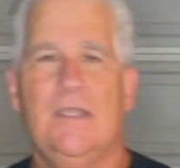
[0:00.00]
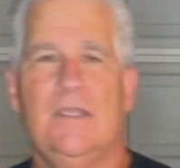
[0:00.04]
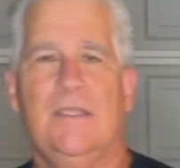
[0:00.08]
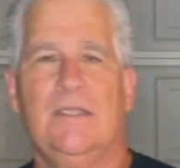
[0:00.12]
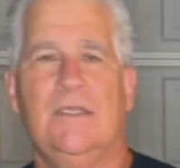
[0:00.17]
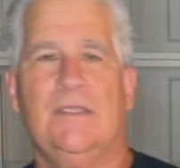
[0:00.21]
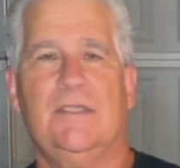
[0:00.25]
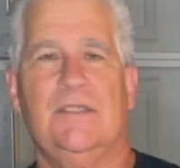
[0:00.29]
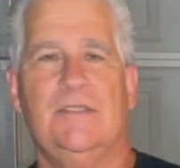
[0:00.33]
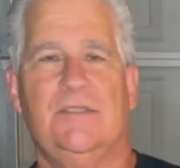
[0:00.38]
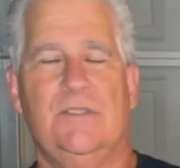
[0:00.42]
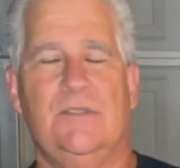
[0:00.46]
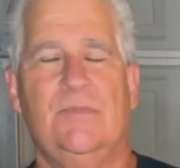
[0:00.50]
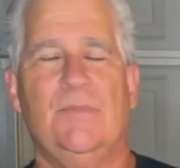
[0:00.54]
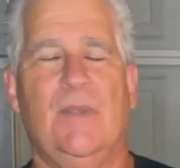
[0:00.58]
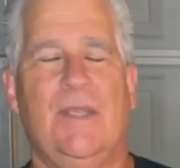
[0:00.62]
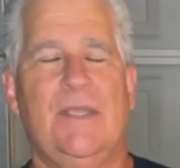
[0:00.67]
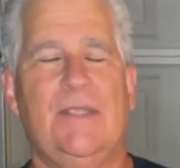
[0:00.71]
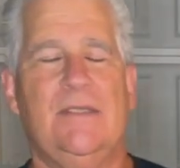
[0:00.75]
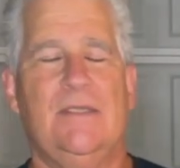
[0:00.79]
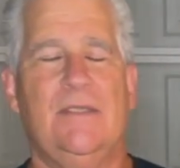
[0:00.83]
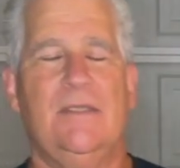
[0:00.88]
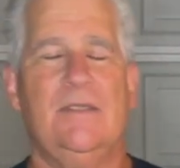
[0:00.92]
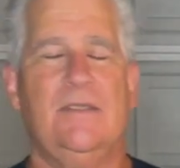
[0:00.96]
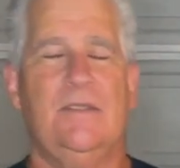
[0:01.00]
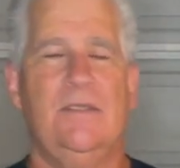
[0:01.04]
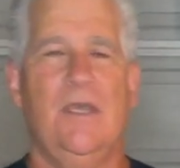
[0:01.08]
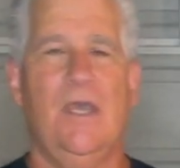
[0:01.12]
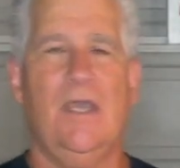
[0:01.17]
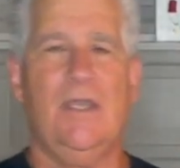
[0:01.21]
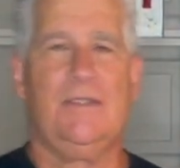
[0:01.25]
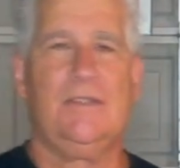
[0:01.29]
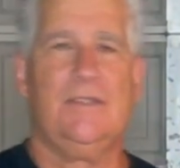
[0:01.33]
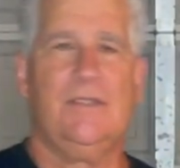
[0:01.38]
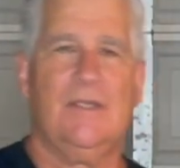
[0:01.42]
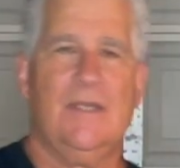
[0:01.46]
because you might
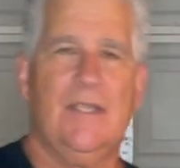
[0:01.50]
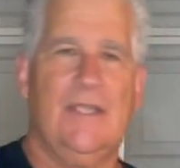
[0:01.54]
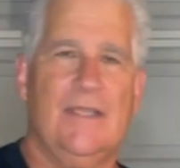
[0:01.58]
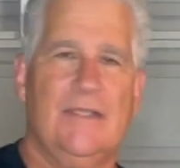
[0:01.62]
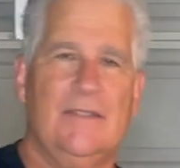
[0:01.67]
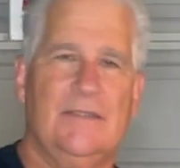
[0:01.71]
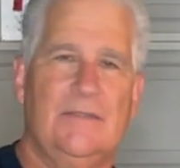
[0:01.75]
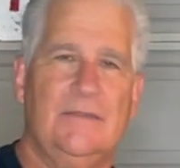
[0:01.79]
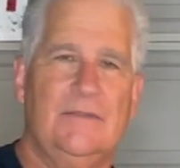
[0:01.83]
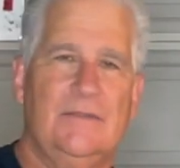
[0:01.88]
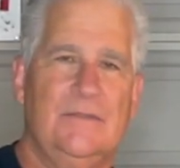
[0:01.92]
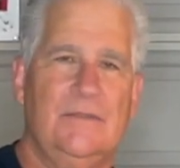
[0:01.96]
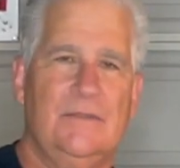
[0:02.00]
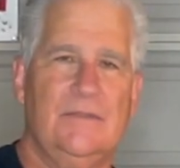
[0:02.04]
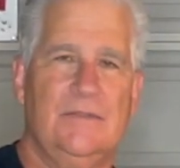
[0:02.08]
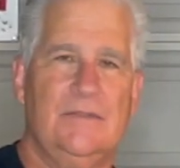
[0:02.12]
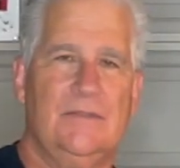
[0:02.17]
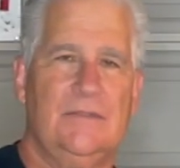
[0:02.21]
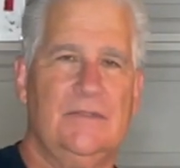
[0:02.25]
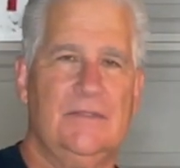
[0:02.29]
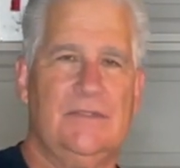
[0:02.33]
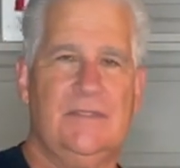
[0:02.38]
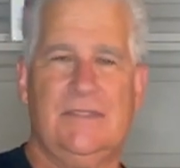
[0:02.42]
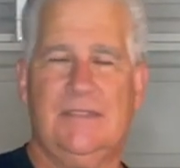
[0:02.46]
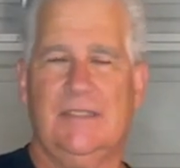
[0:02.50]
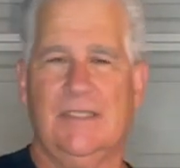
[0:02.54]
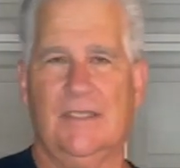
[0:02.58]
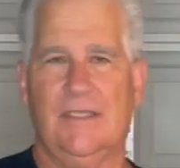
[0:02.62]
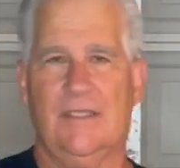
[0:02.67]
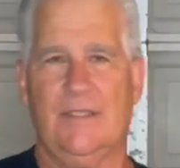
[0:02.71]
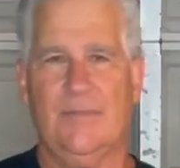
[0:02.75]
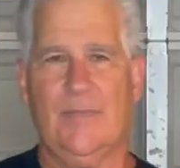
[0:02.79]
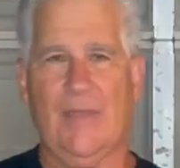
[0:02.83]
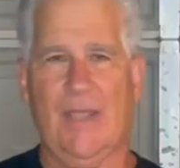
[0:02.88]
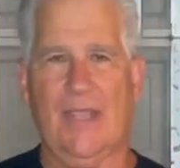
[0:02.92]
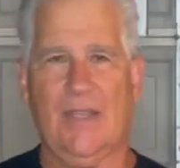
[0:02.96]
knock their head
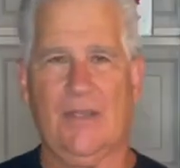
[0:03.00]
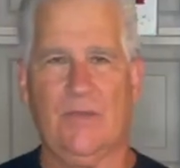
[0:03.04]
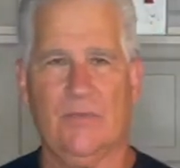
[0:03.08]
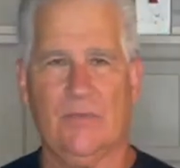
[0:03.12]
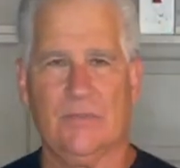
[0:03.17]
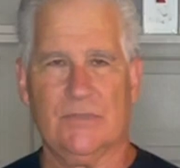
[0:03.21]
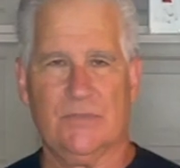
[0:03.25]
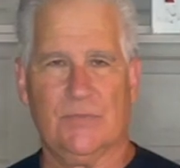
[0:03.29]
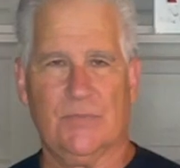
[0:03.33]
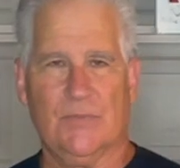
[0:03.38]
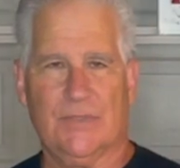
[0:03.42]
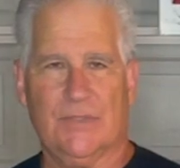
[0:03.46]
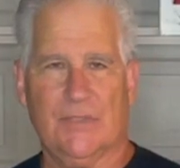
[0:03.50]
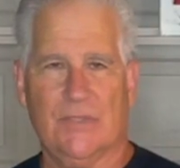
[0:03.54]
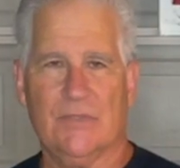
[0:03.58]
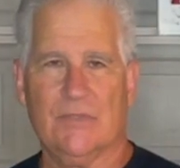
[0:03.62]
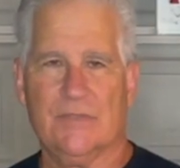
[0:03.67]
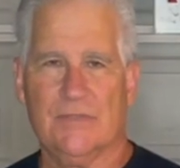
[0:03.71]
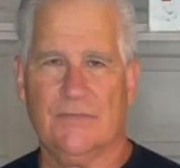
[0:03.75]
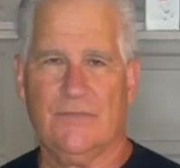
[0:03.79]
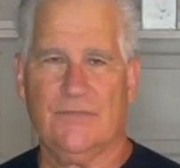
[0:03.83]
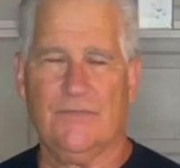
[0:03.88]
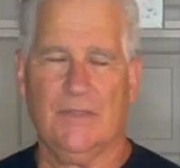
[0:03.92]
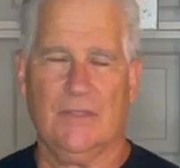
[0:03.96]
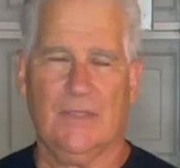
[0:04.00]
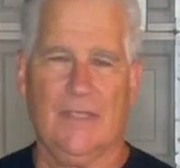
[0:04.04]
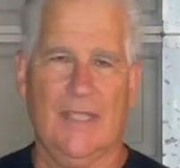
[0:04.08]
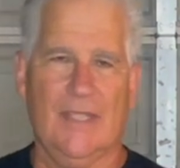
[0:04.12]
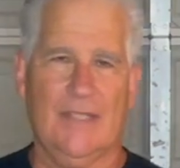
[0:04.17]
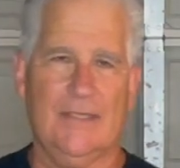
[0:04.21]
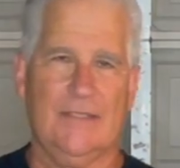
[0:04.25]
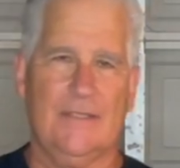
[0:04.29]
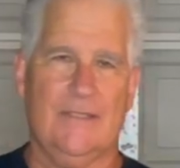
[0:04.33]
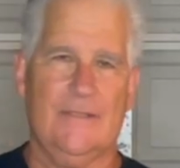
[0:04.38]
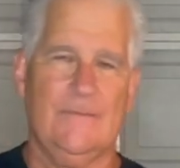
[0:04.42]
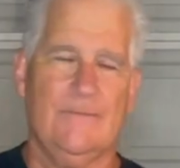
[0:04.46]
silly backwards with those if you
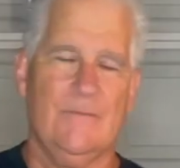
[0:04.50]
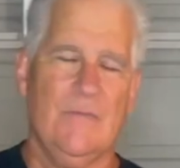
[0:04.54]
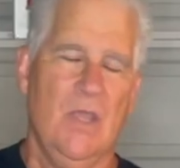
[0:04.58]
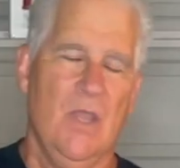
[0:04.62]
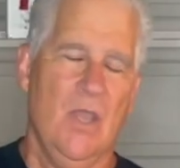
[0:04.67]
land it.